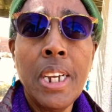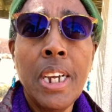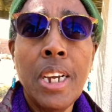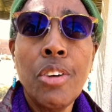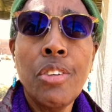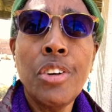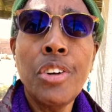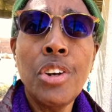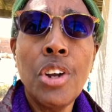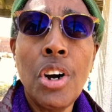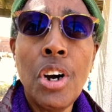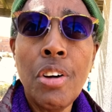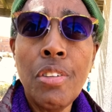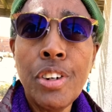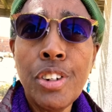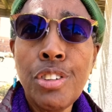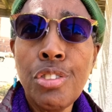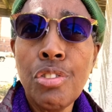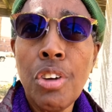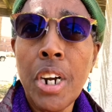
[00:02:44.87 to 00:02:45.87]

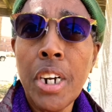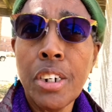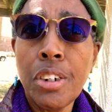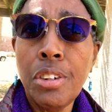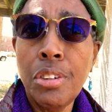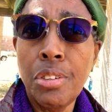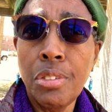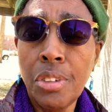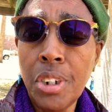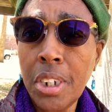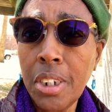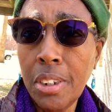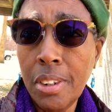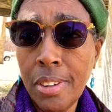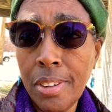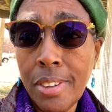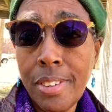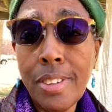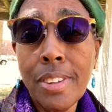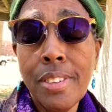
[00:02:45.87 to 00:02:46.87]
Norris Wright Cooney,
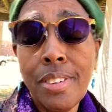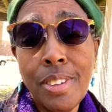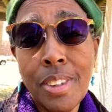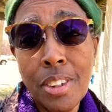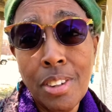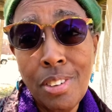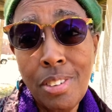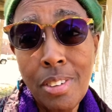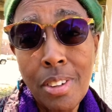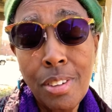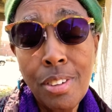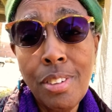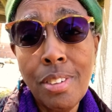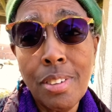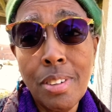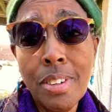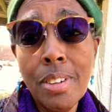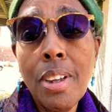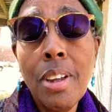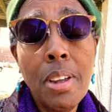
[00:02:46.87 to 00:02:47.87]
since this is
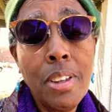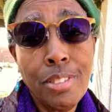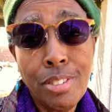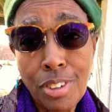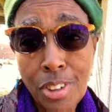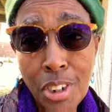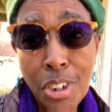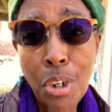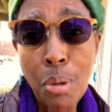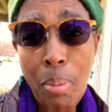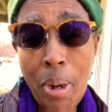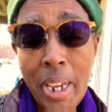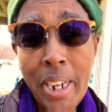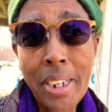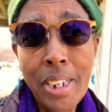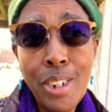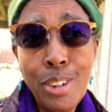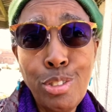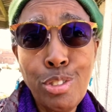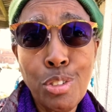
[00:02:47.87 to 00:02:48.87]
still Black
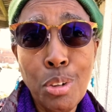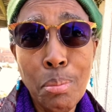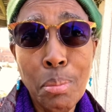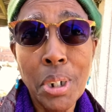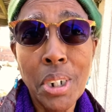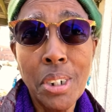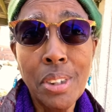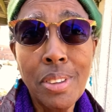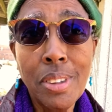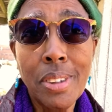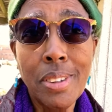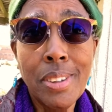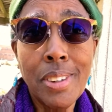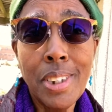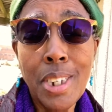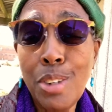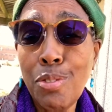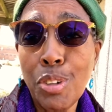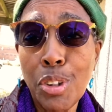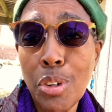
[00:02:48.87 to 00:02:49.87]
History Month,
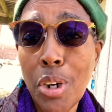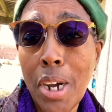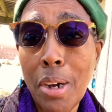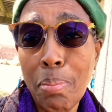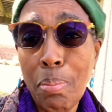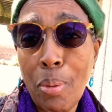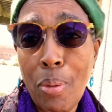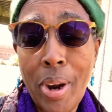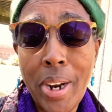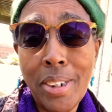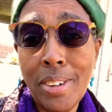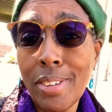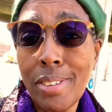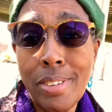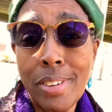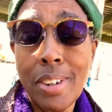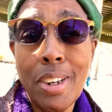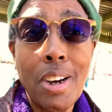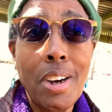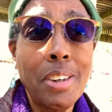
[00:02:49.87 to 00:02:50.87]
even though I practice
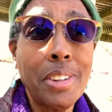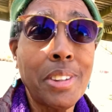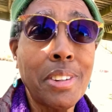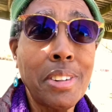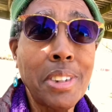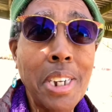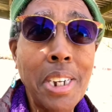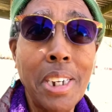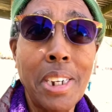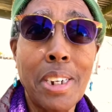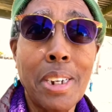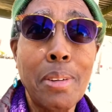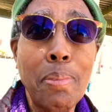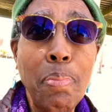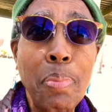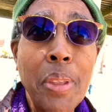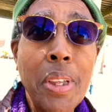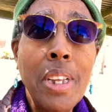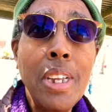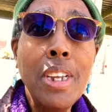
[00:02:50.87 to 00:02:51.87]
it all the time.
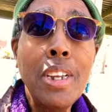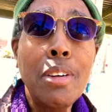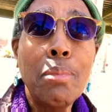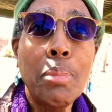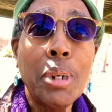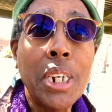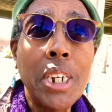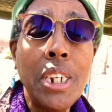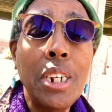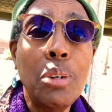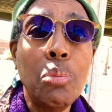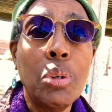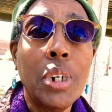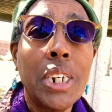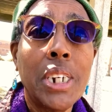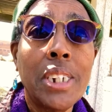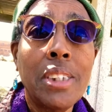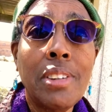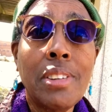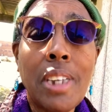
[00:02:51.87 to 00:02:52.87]
But
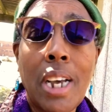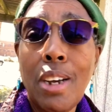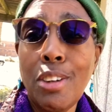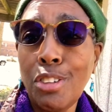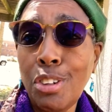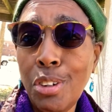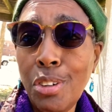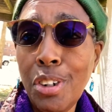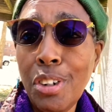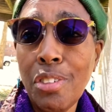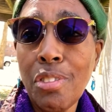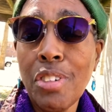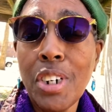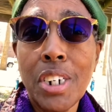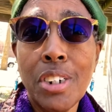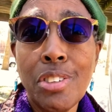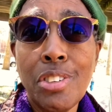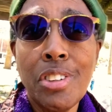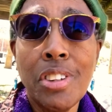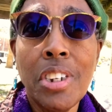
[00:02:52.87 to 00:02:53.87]
anyways, I'll turn it
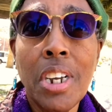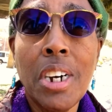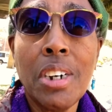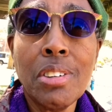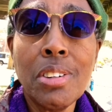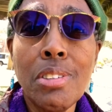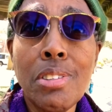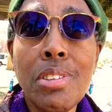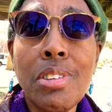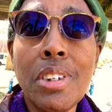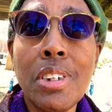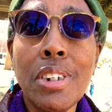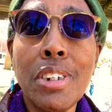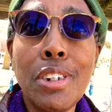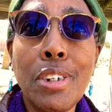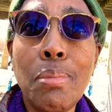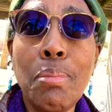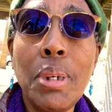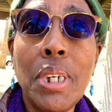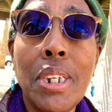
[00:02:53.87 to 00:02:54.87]
around so y'all can see it in
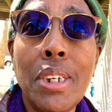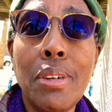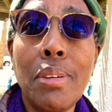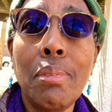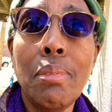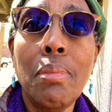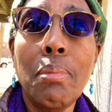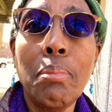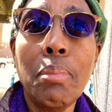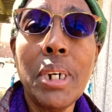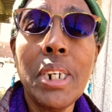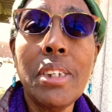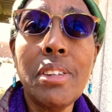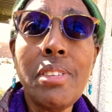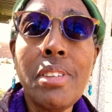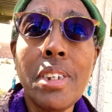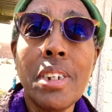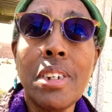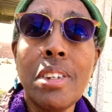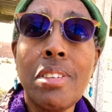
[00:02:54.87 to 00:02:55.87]
a minute. But it
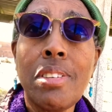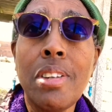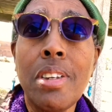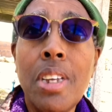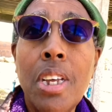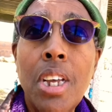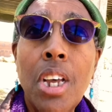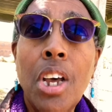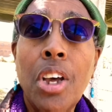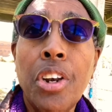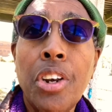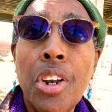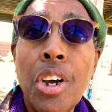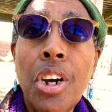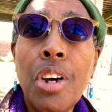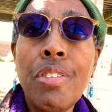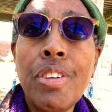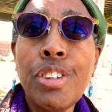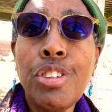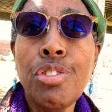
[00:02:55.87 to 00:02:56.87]
says,
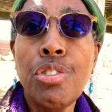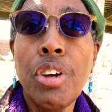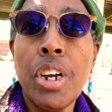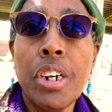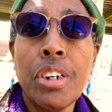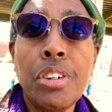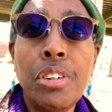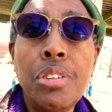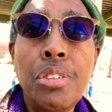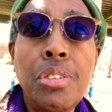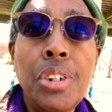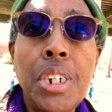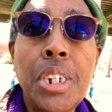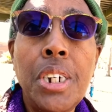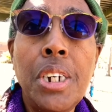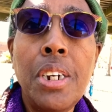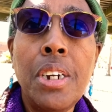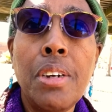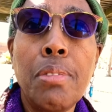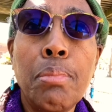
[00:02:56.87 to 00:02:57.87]
Norris Wright
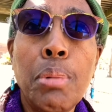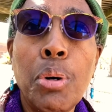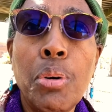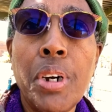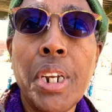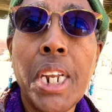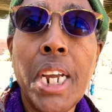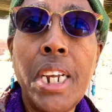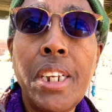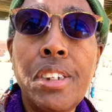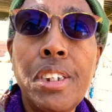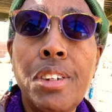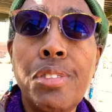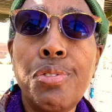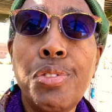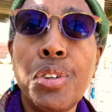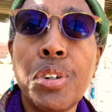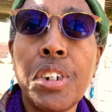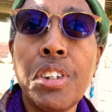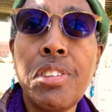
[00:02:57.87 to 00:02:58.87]
Cooney, born
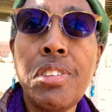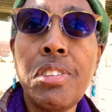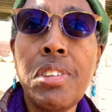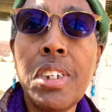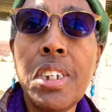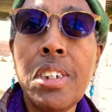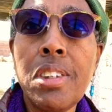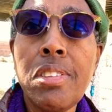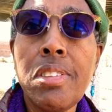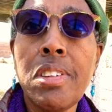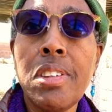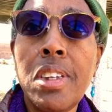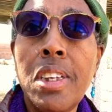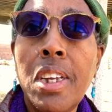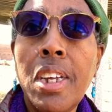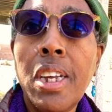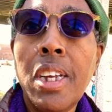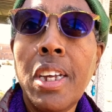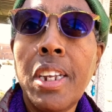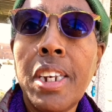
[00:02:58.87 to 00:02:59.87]
1846,
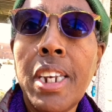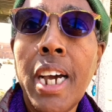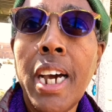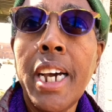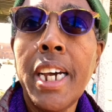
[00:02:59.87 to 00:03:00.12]
died